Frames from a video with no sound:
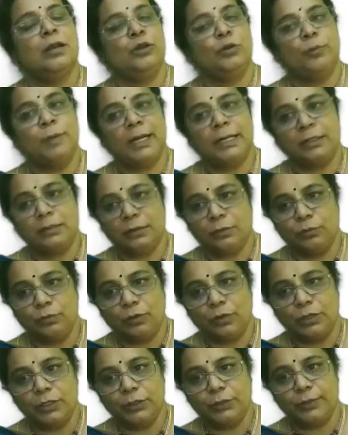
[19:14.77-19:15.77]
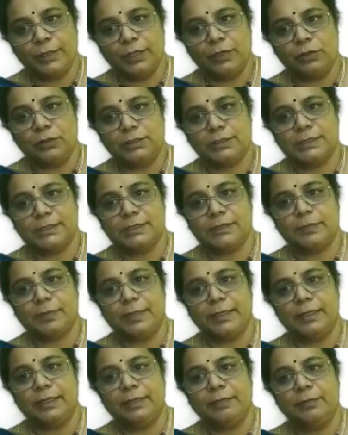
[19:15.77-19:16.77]
No matter what, you cannot
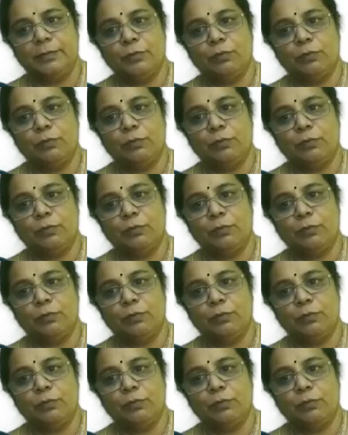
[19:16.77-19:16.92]
suspend them.